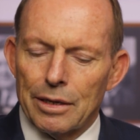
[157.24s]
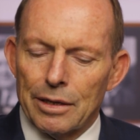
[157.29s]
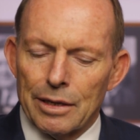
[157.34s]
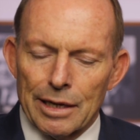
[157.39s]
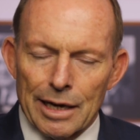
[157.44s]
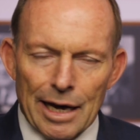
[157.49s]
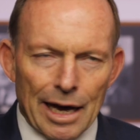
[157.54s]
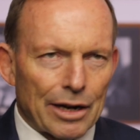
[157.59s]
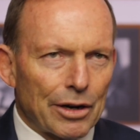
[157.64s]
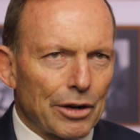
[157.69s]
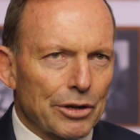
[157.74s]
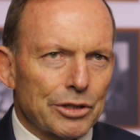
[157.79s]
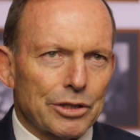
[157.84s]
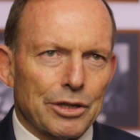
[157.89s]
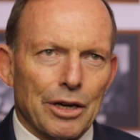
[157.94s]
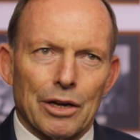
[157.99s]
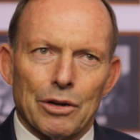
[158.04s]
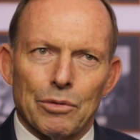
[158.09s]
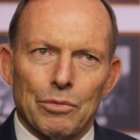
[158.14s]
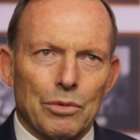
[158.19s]
the adults
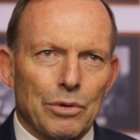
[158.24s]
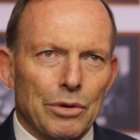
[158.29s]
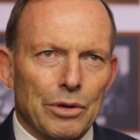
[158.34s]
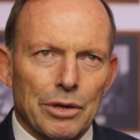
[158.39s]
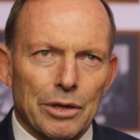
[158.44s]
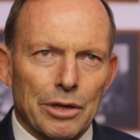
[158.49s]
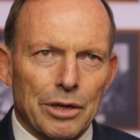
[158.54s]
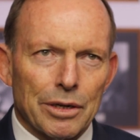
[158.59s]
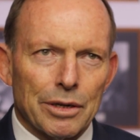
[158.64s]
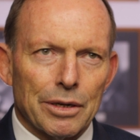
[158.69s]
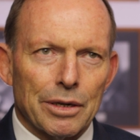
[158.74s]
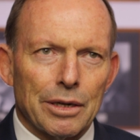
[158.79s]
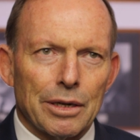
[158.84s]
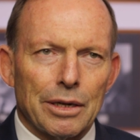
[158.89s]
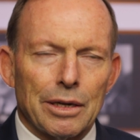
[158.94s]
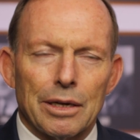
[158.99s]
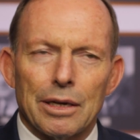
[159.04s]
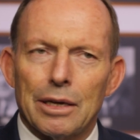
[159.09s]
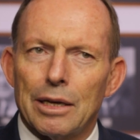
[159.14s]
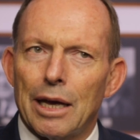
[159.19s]
go to work,
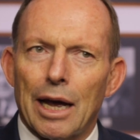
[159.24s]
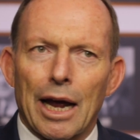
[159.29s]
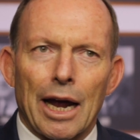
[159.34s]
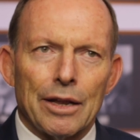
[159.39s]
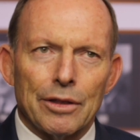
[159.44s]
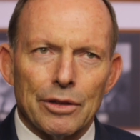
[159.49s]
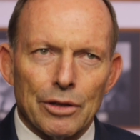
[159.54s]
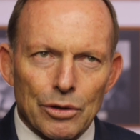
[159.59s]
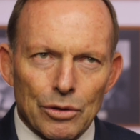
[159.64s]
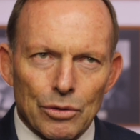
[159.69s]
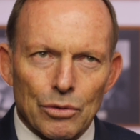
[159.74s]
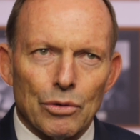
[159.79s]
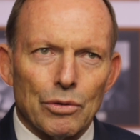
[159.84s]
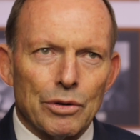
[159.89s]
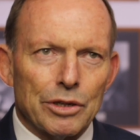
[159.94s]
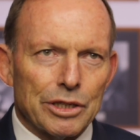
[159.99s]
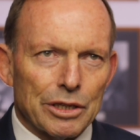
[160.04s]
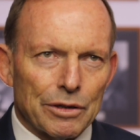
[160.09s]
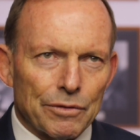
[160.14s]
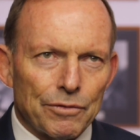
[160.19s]
and the law
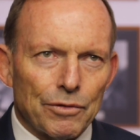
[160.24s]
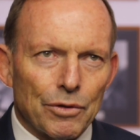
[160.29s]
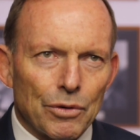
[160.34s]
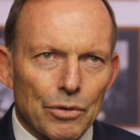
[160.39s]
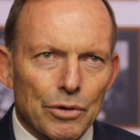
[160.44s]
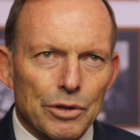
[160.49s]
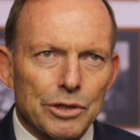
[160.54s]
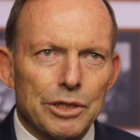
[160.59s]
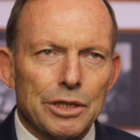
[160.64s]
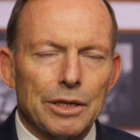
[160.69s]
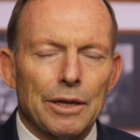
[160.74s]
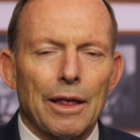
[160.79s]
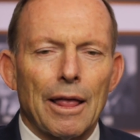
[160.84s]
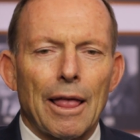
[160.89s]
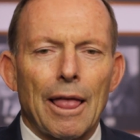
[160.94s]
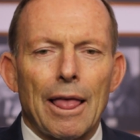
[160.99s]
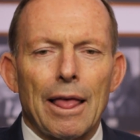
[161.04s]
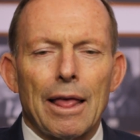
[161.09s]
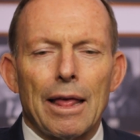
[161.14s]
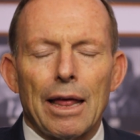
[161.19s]
is enforced.
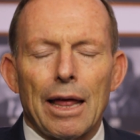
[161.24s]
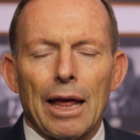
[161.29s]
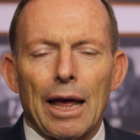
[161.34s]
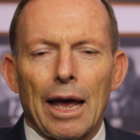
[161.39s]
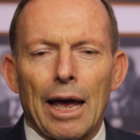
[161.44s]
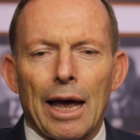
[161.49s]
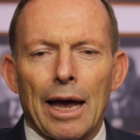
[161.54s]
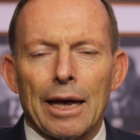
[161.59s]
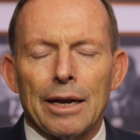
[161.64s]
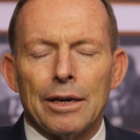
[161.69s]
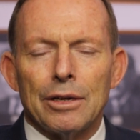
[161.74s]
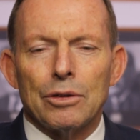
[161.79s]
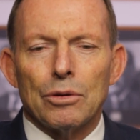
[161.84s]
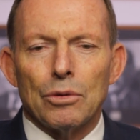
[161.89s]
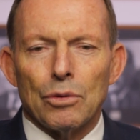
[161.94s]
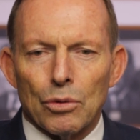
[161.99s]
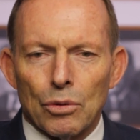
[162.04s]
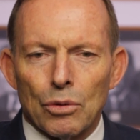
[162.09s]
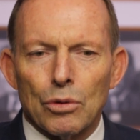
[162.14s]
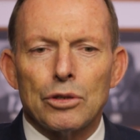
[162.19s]
And
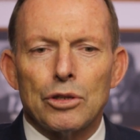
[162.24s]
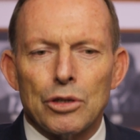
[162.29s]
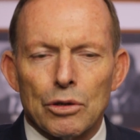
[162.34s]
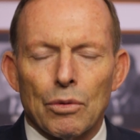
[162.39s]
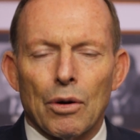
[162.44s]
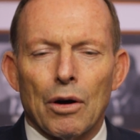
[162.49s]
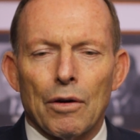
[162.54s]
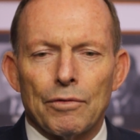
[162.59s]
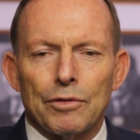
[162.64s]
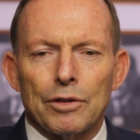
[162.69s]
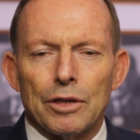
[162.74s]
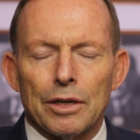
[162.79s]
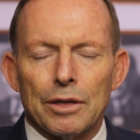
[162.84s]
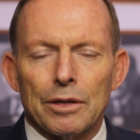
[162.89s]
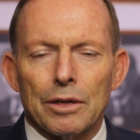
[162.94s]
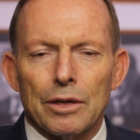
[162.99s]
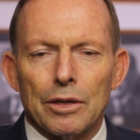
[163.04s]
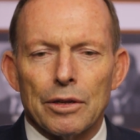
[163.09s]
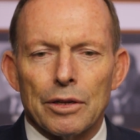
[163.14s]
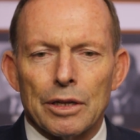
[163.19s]
all too
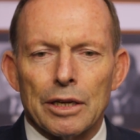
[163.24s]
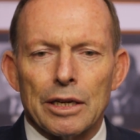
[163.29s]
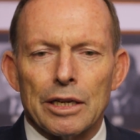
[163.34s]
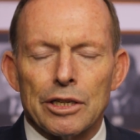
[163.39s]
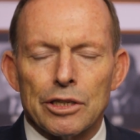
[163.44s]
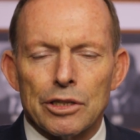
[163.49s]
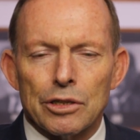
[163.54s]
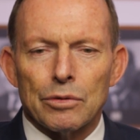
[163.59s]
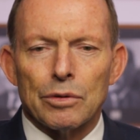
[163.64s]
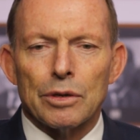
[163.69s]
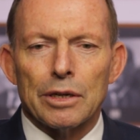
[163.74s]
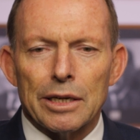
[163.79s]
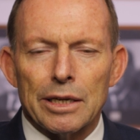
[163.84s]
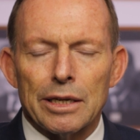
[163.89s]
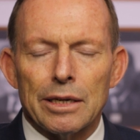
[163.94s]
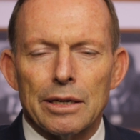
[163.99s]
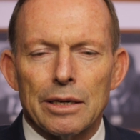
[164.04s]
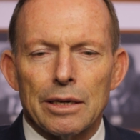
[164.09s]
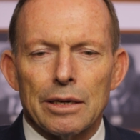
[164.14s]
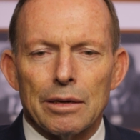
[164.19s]
often these
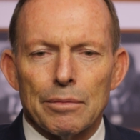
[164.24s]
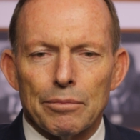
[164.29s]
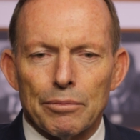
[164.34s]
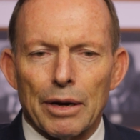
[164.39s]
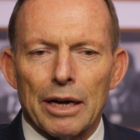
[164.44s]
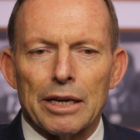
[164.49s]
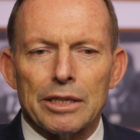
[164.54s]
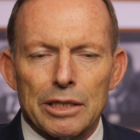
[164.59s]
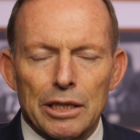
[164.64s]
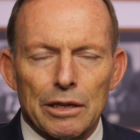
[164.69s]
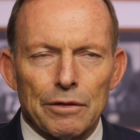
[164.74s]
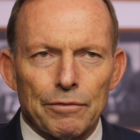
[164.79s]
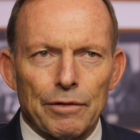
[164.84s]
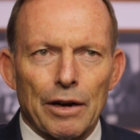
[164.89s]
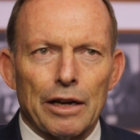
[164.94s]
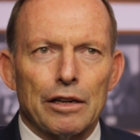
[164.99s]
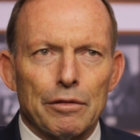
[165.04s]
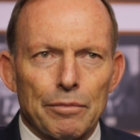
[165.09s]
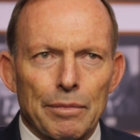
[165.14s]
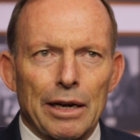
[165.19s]
three basic
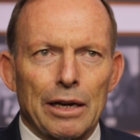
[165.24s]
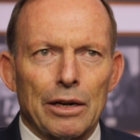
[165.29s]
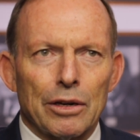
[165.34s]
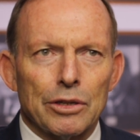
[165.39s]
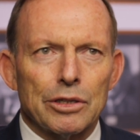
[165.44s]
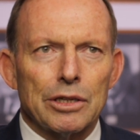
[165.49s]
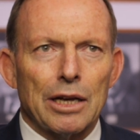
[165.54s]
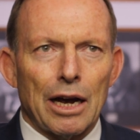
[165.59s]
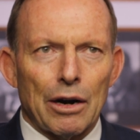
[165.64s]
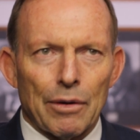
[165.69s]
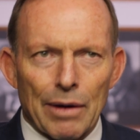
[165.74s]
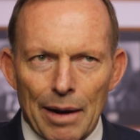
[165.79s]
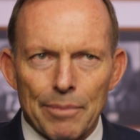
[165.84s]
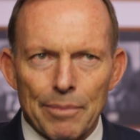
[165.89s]
fundamentals are